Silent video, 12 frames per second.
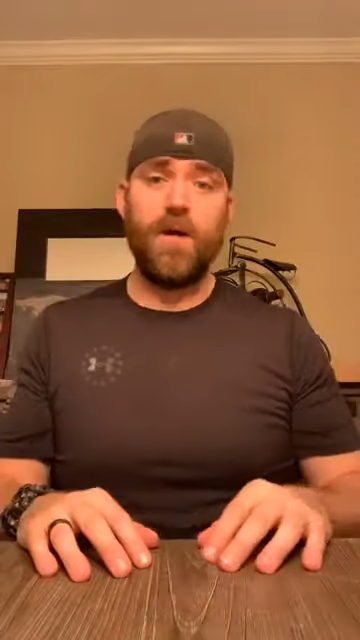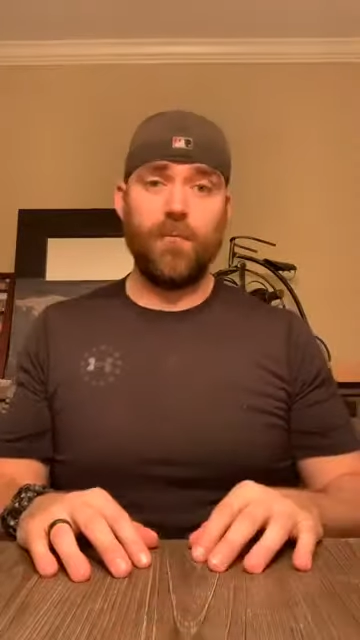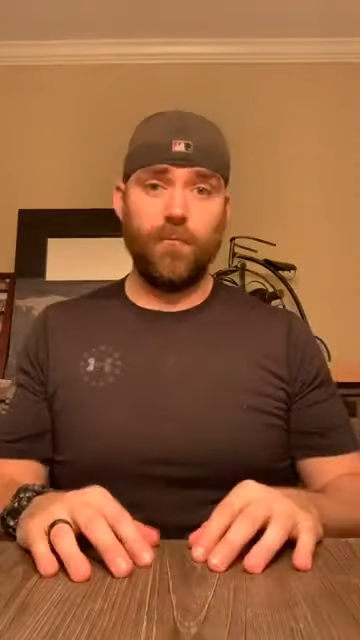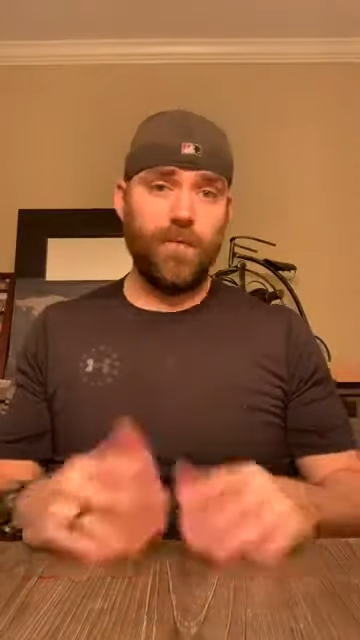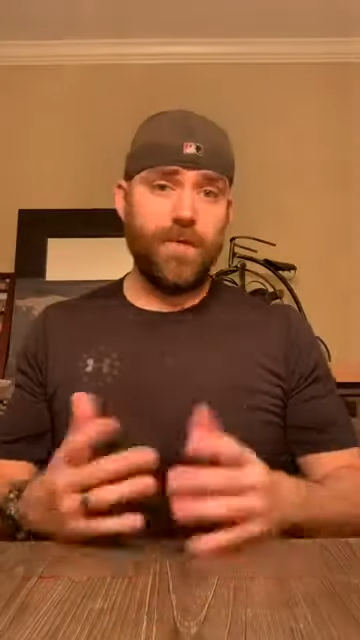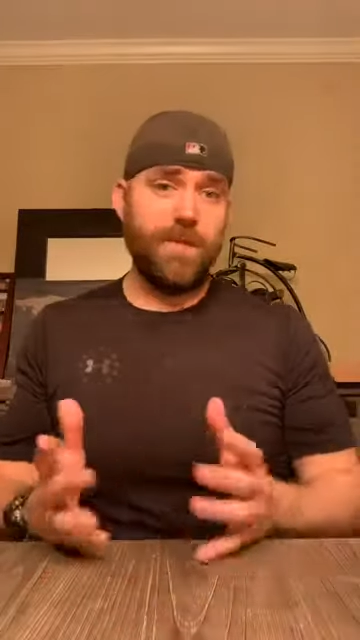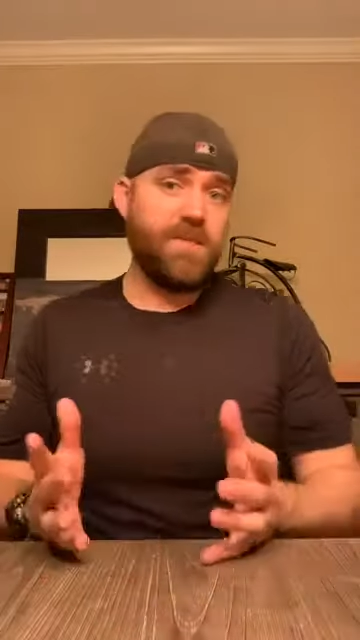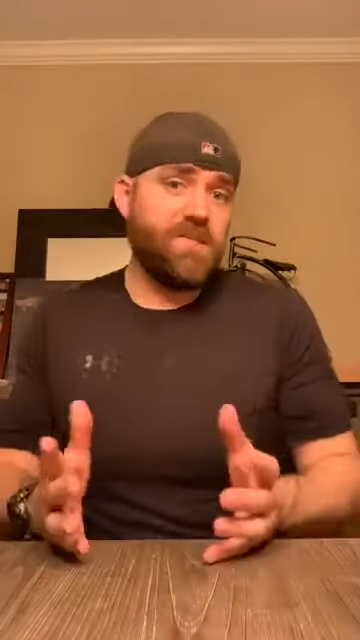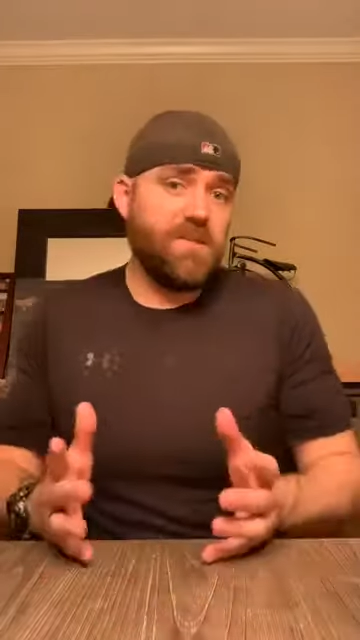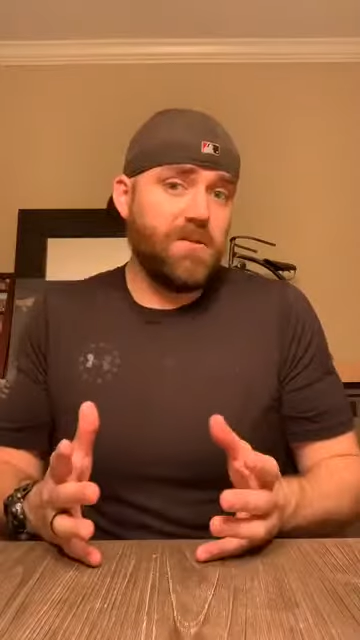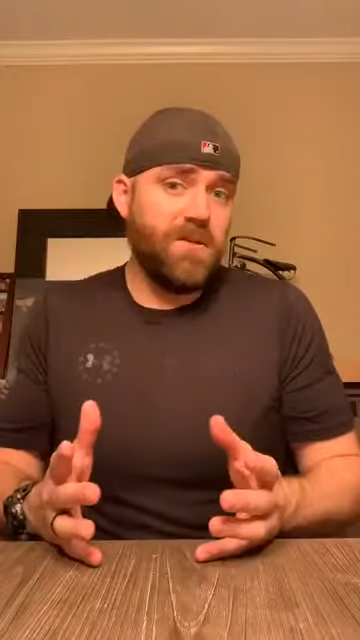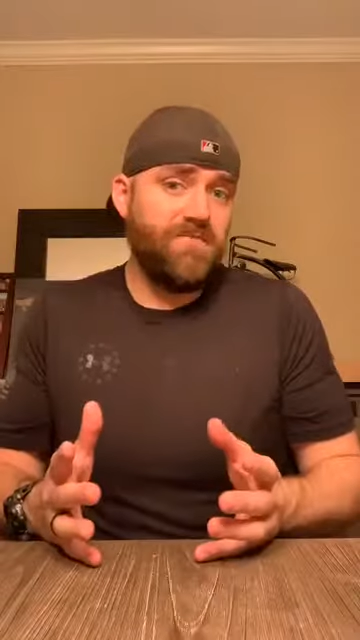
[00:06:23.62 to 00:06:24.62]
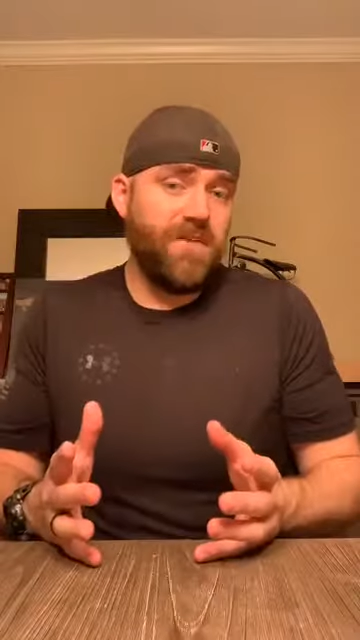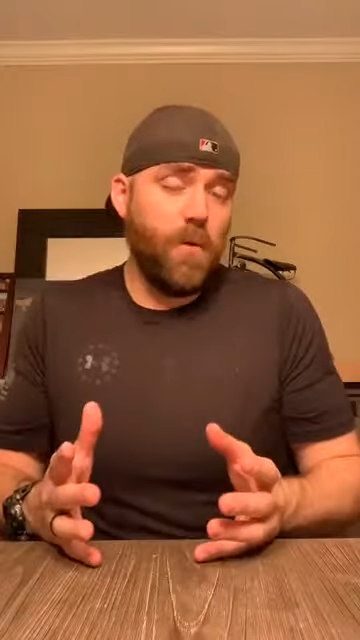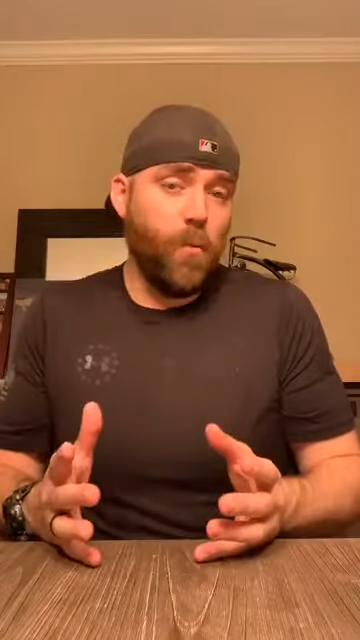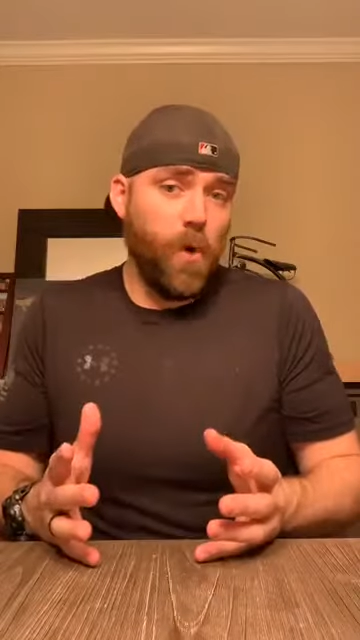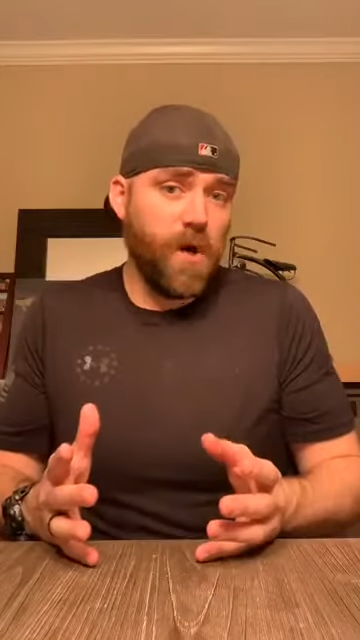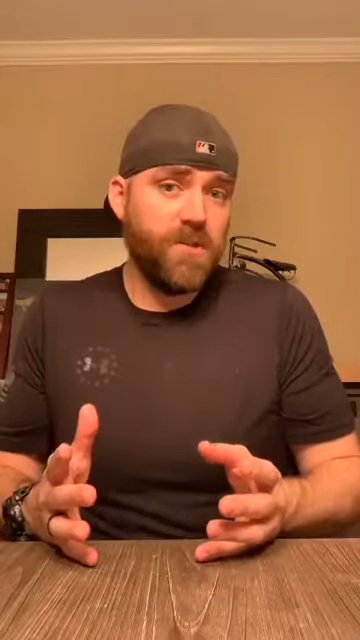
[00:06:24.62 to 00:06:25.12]
realistically, if I
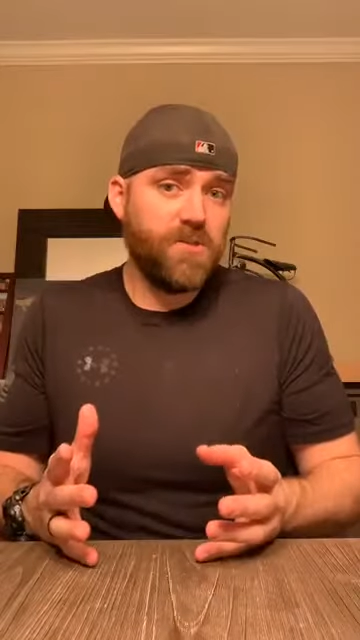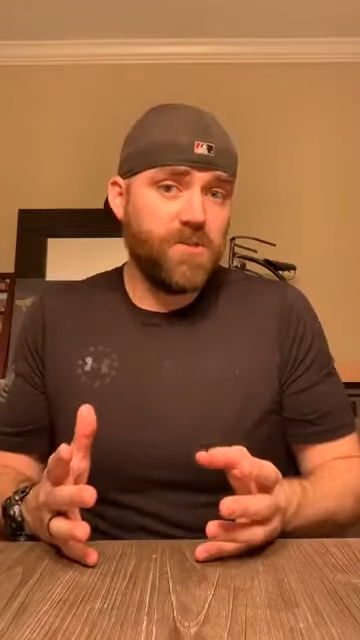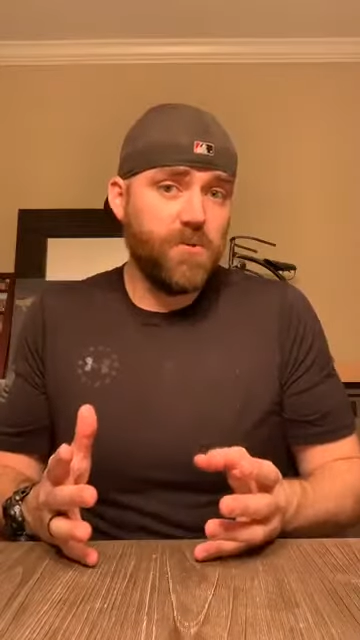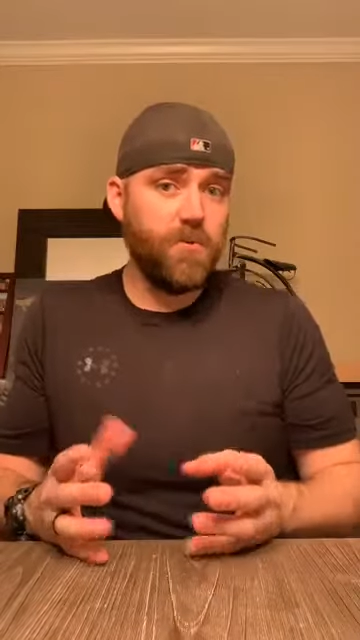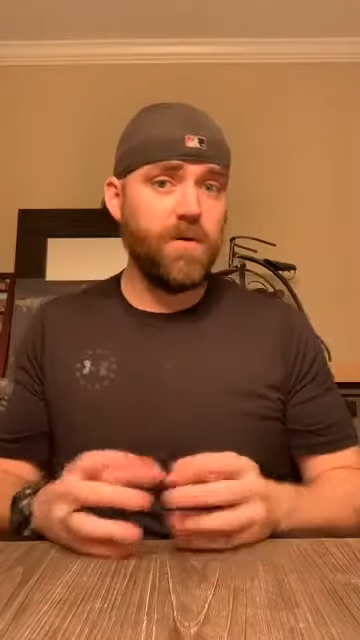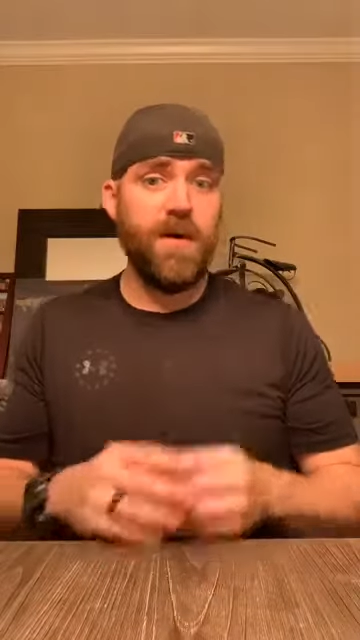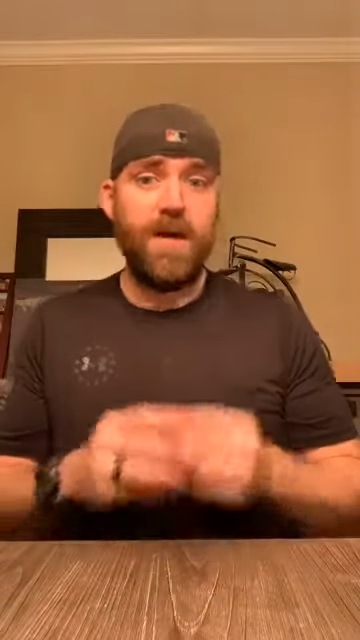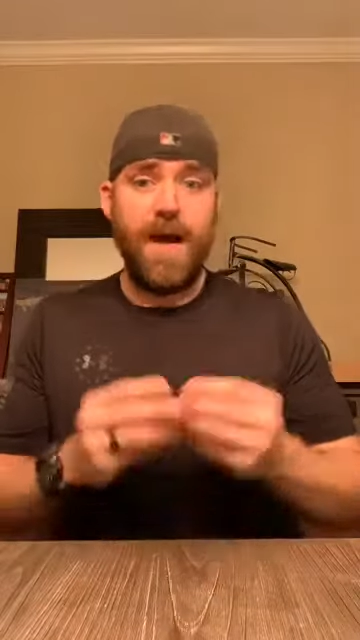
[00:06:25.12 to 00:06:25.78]
wanted to,